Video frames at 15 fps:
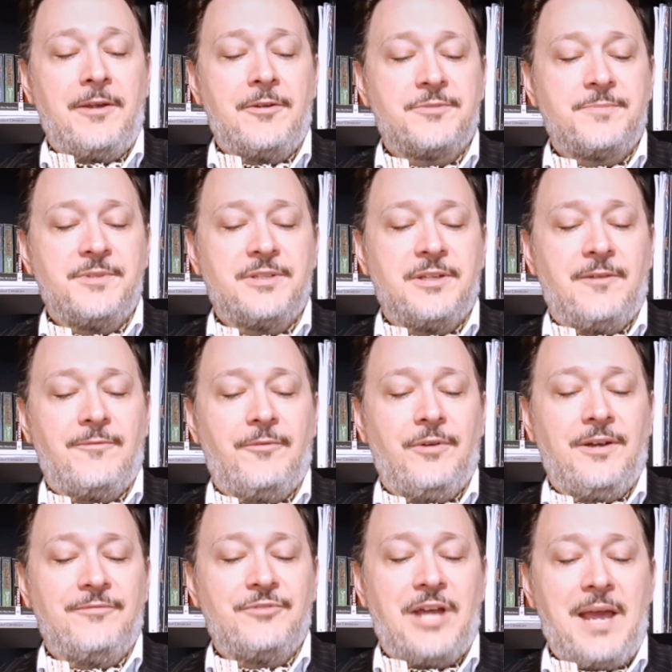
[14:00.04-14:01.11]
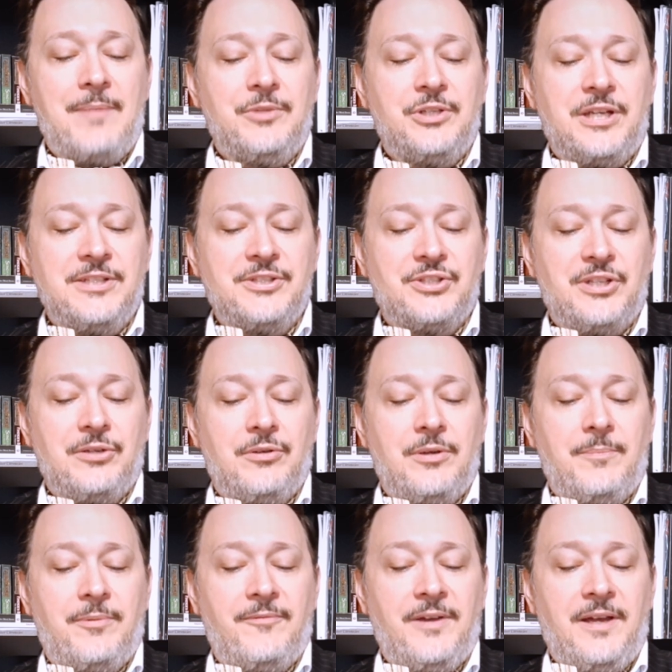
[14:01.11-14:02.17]
players must therefore have time to consider
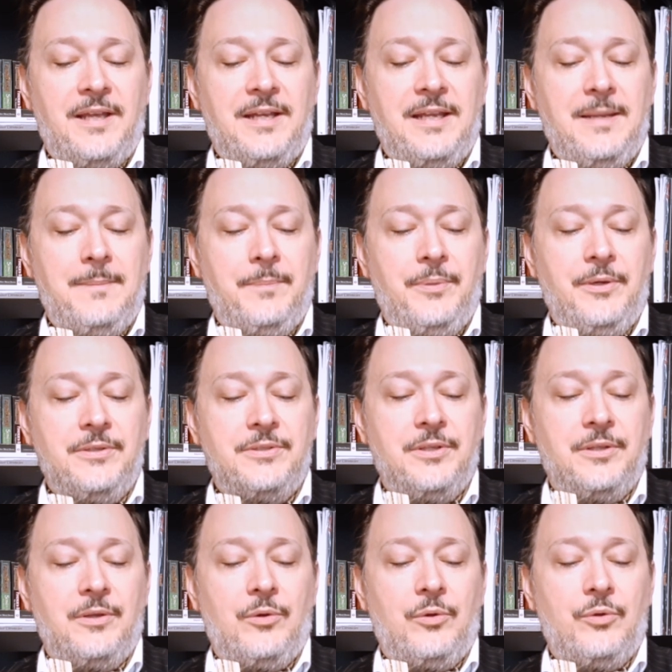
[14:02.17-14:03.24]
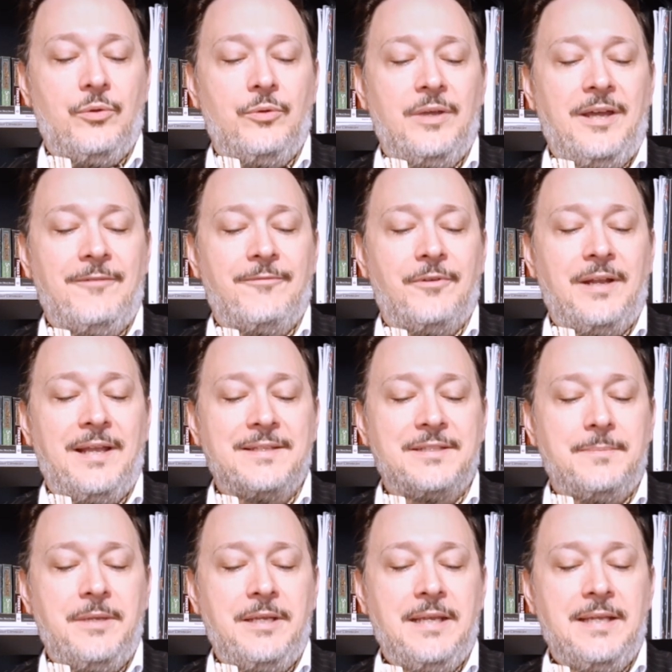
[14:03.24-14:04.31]
and provide input to the whole effort
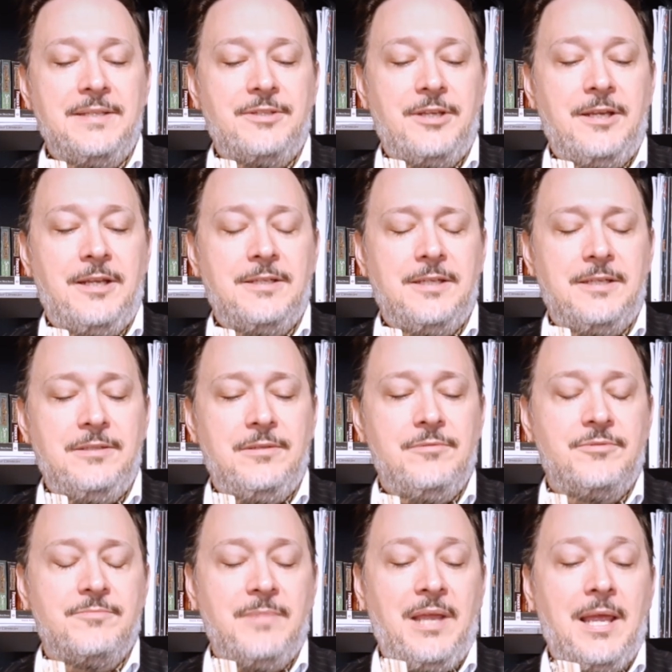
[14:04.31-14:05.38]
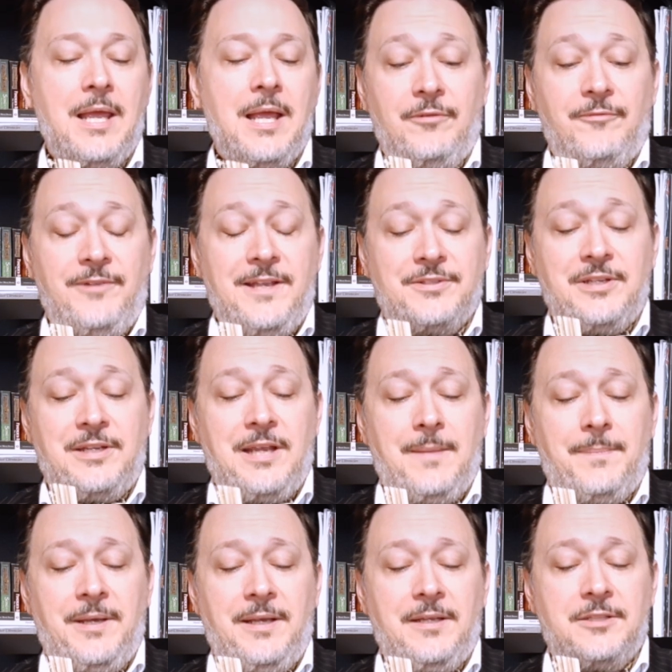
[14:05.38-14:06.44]
as it begins and continues. My own fantasy
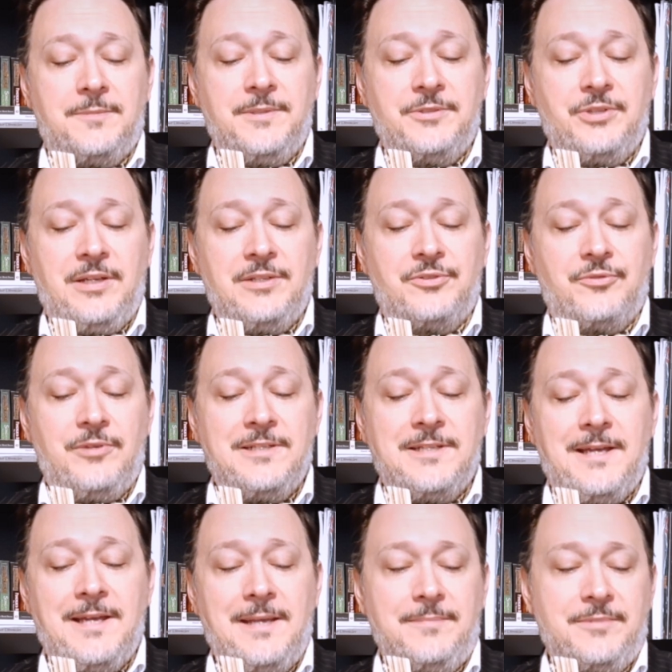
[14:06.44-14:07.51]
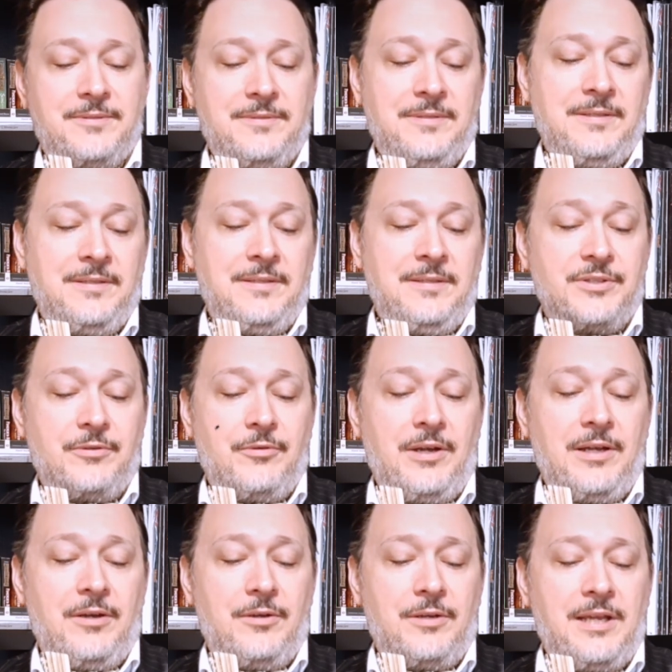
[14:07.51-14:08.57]
campaign has been changed 3 times. Once the
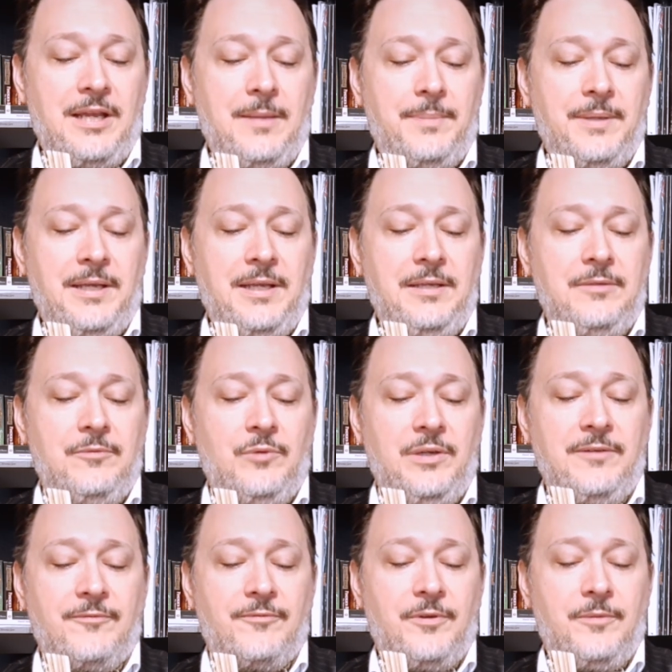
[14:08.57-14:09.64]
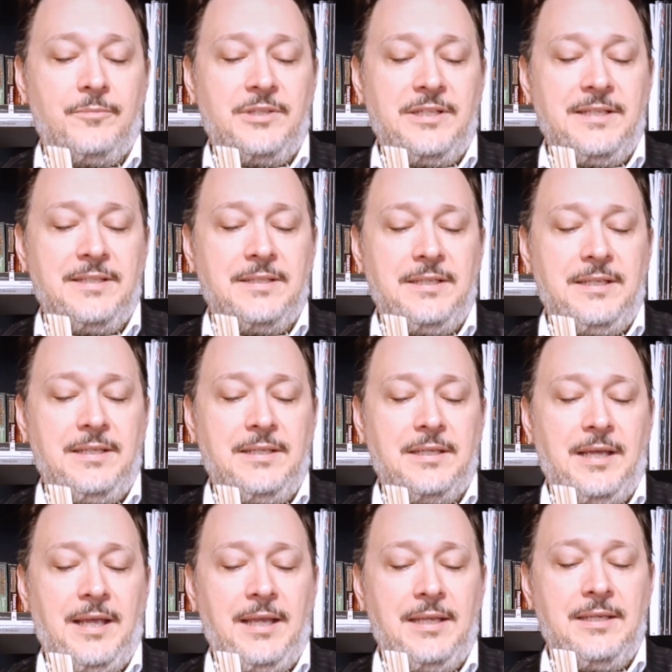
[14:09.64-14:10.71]
Greyhawk campaign went from
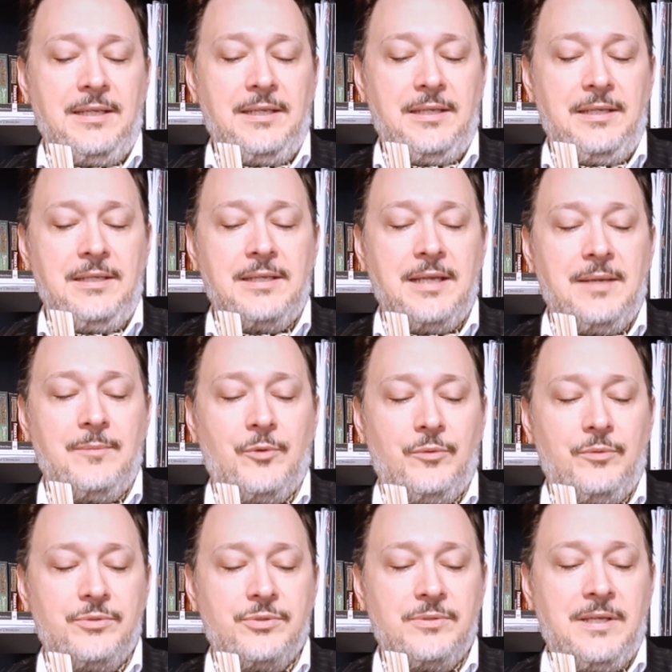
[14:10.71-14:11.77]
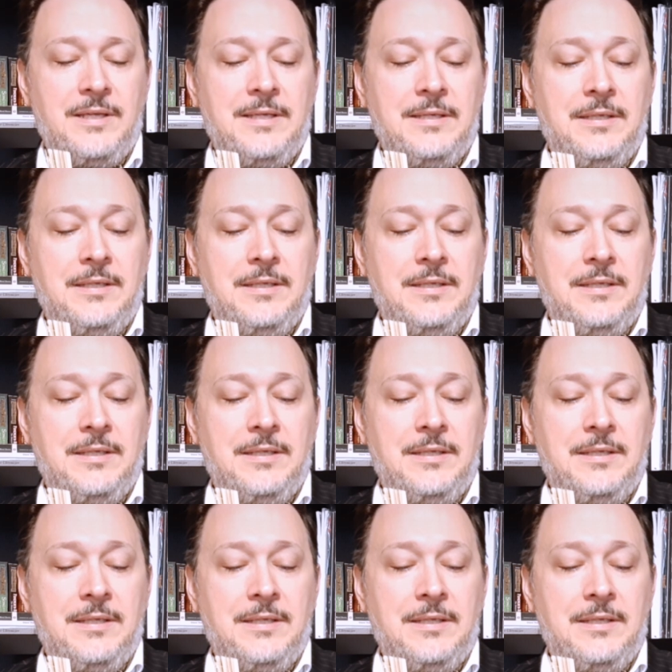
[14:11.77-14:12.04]
D&D to AD&D game rules.